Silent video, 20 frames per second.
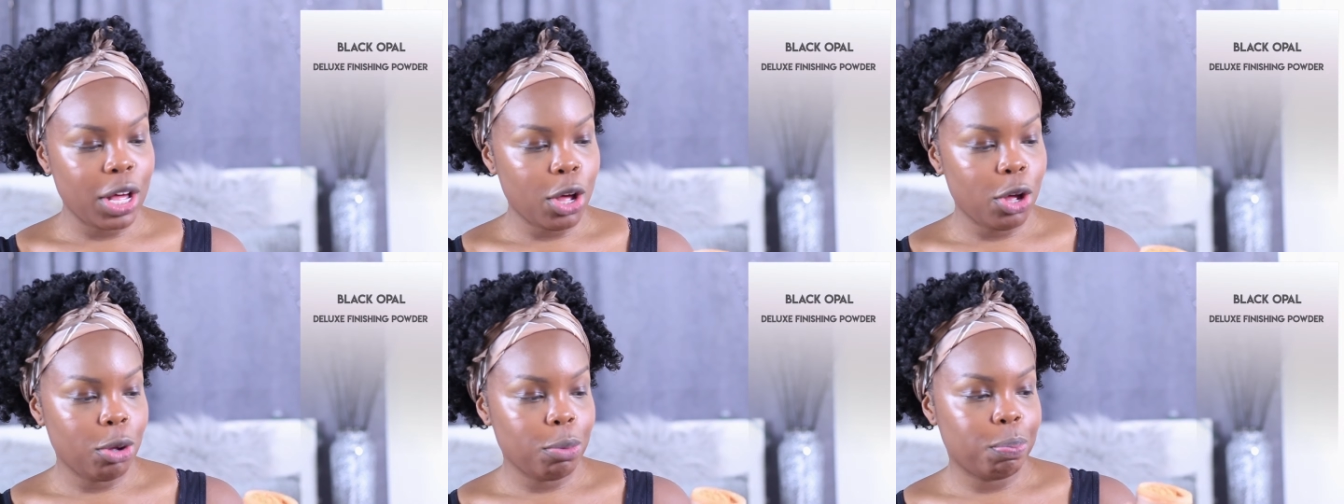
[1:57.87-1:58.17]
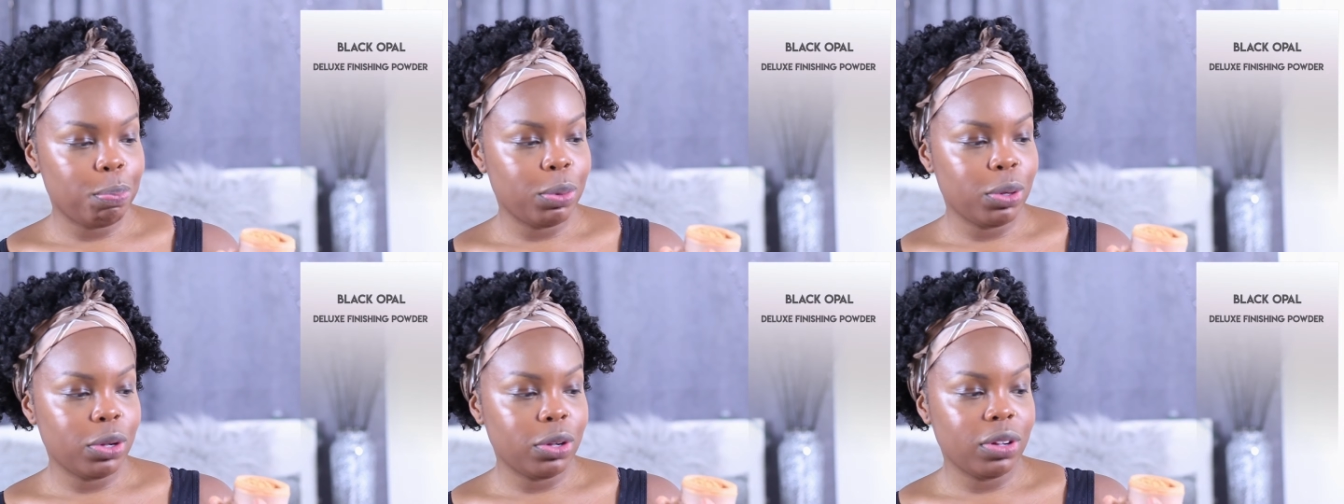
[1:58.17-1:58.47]

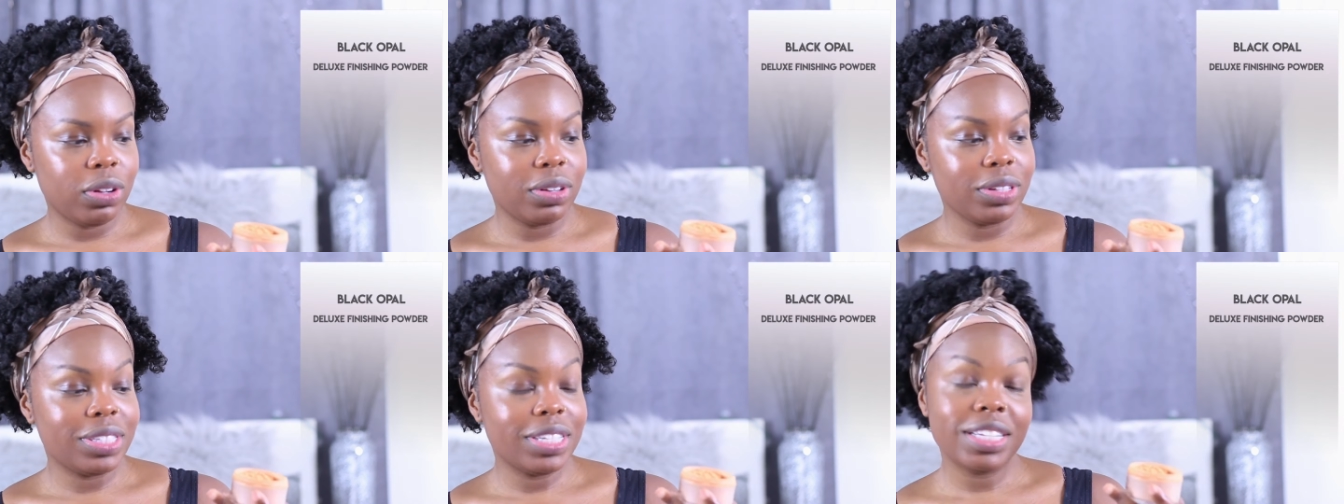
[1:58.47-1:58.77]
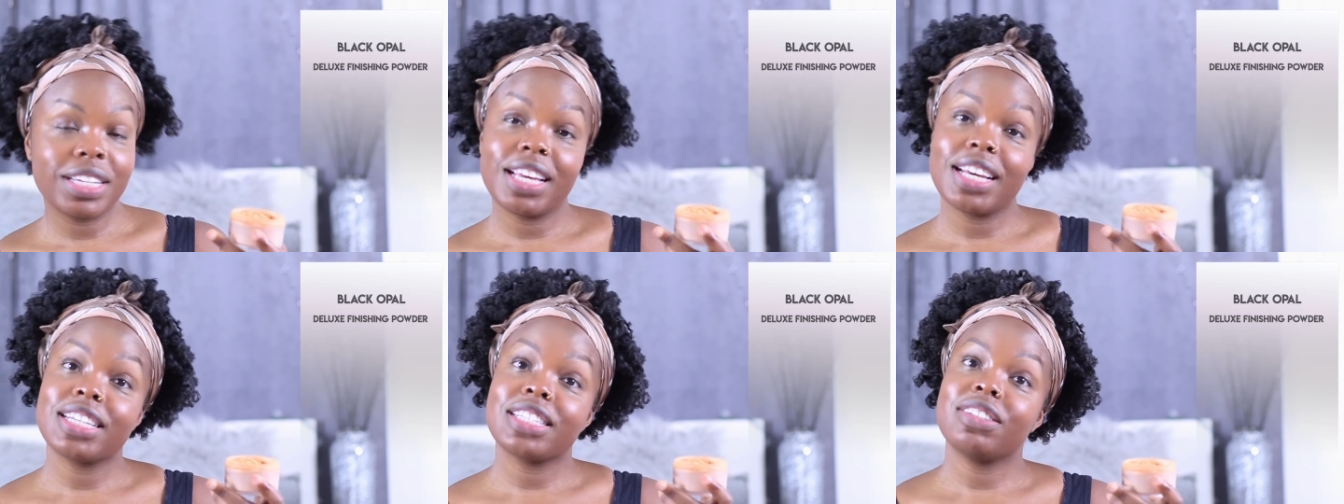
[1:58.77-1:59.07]
Opal
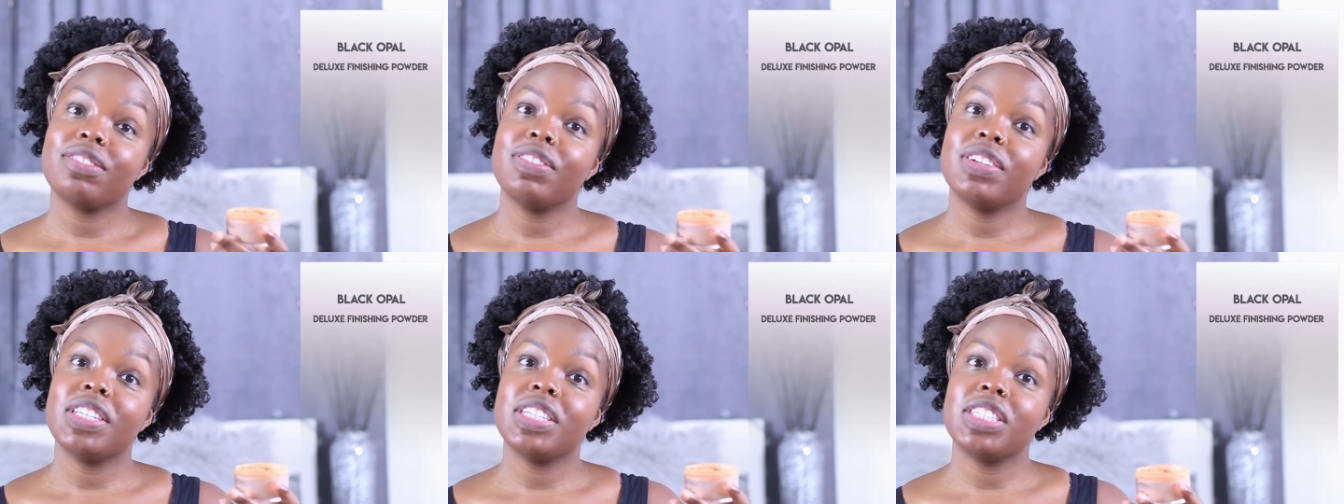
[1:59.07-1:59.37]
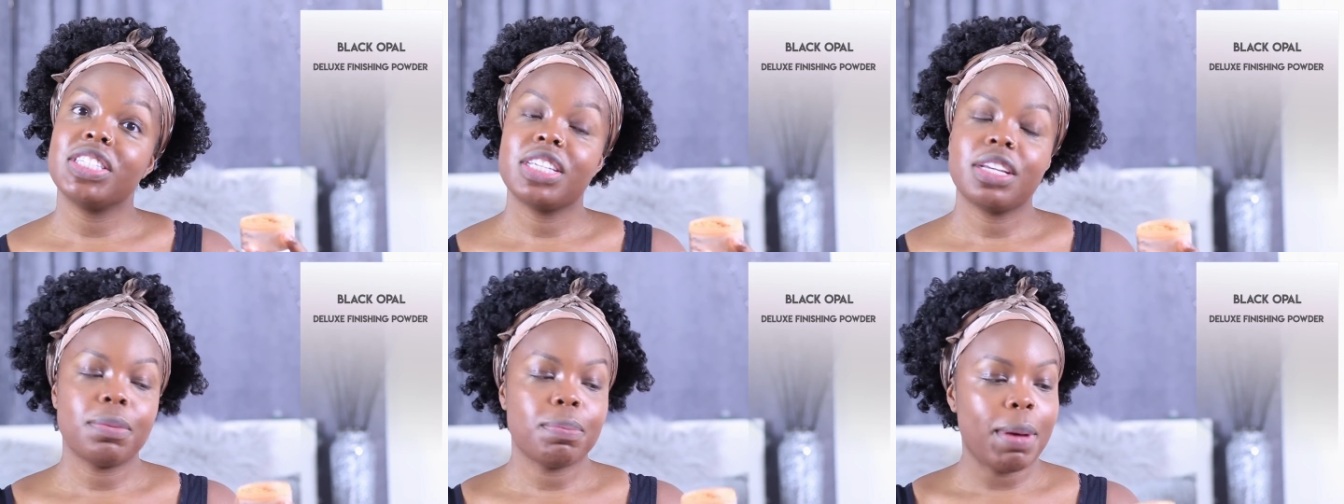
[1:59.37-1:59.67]
Deluxe
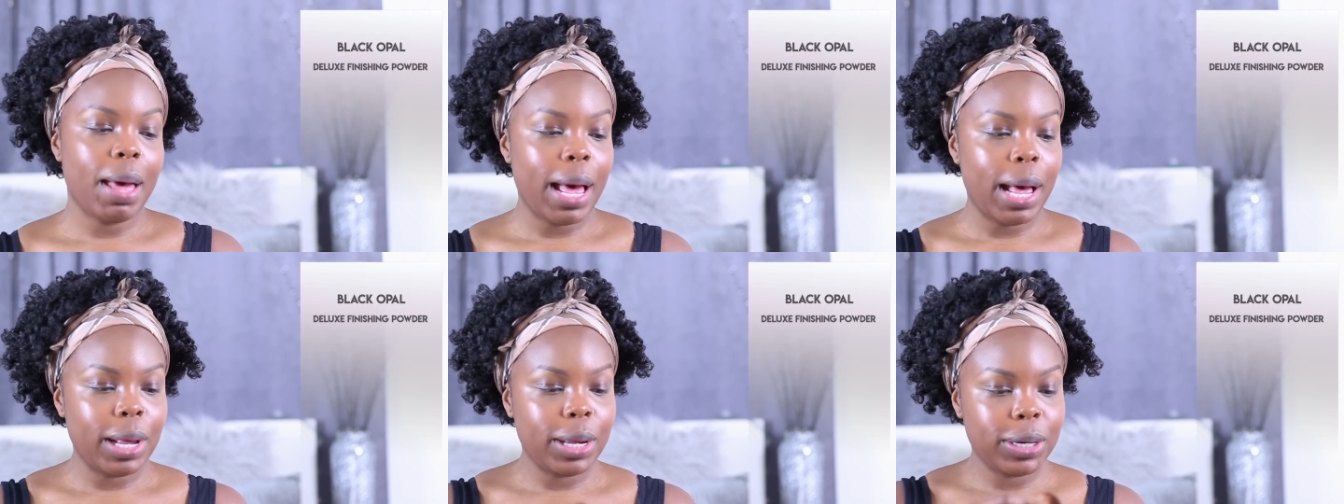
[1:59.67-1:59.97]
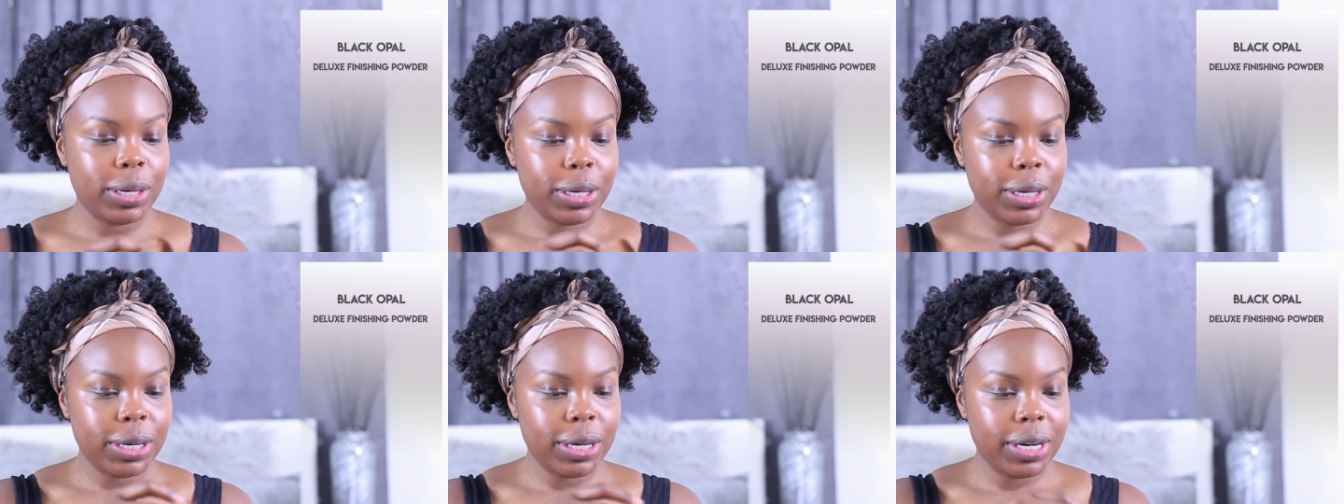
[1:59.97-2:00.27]
Finishing
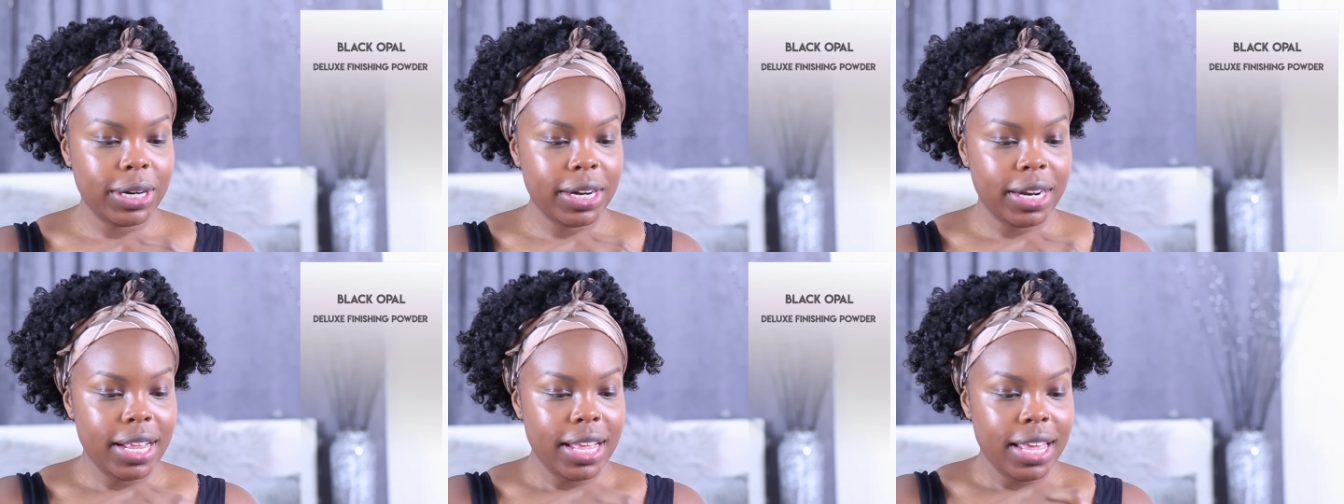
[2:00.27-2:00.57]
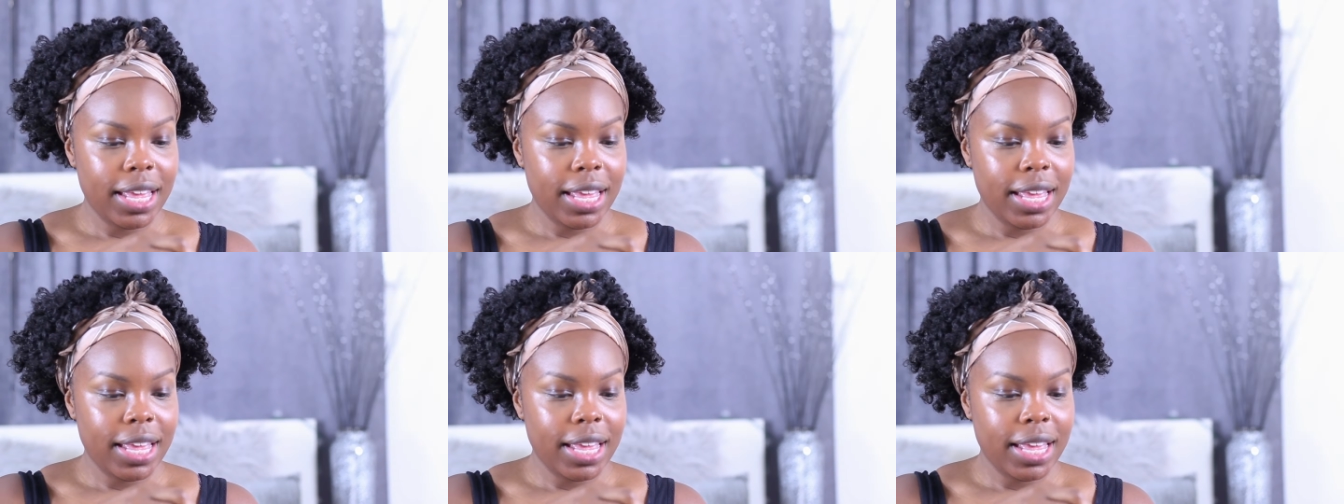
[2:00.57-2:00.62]
Powder